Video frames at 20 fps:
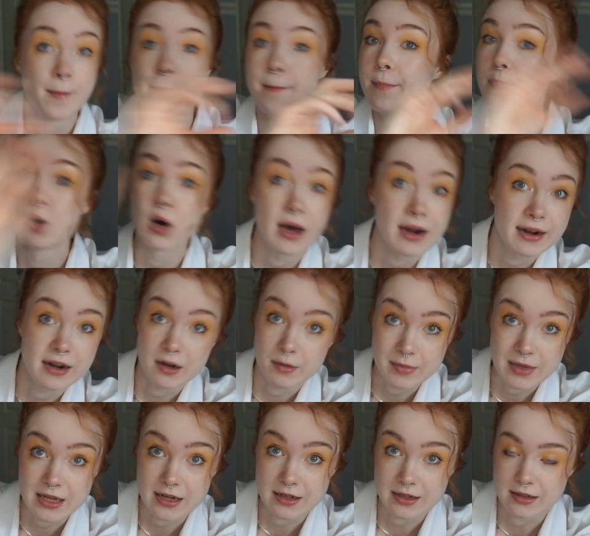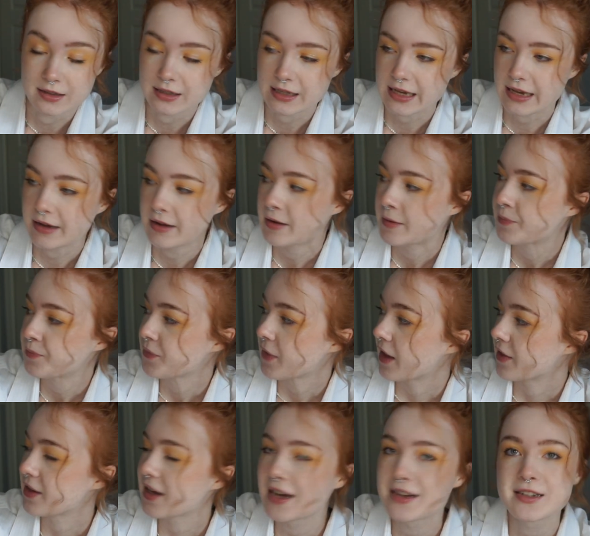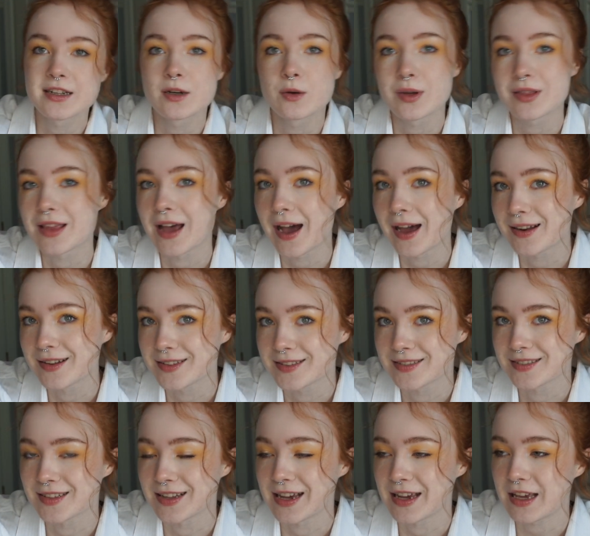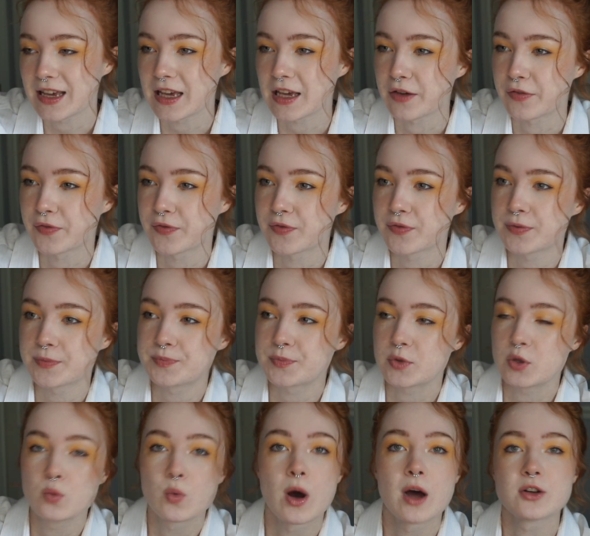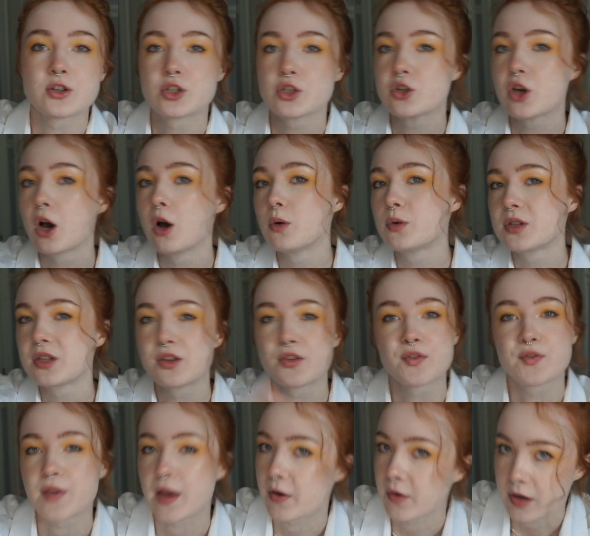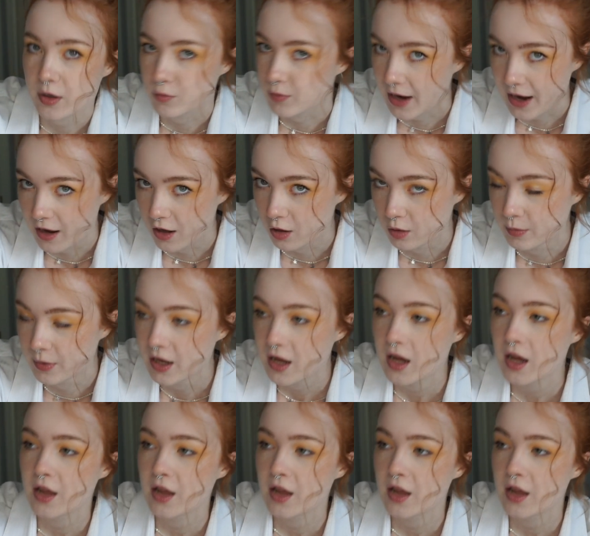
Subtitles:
bought it immediately. And the idea with that is like if you want to go to the fairy realm,